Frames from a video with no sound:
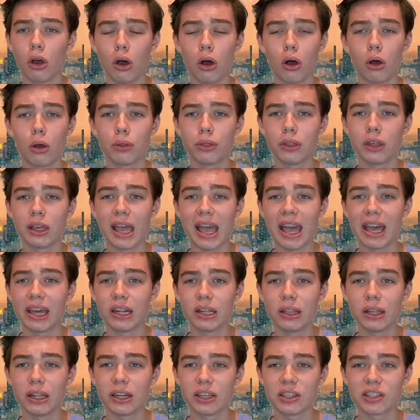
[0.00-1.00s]
All the
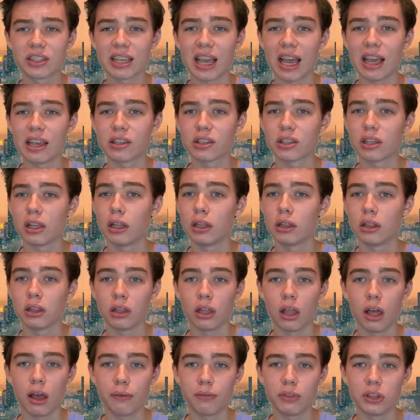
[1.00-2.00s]
analytics guys
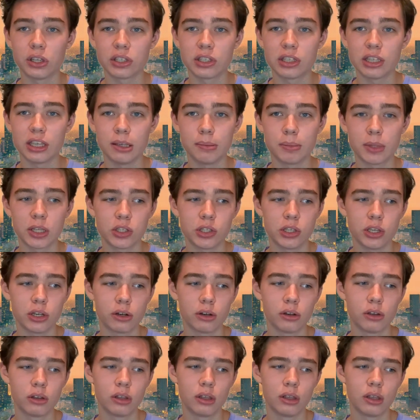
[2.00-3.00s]
love this team this
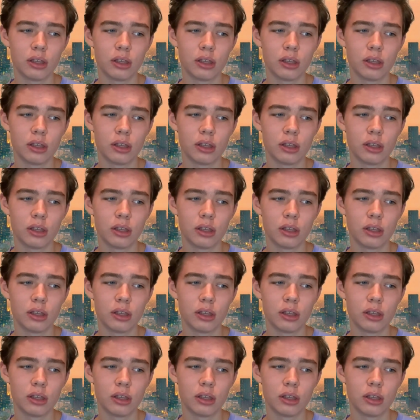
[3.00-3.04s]
year.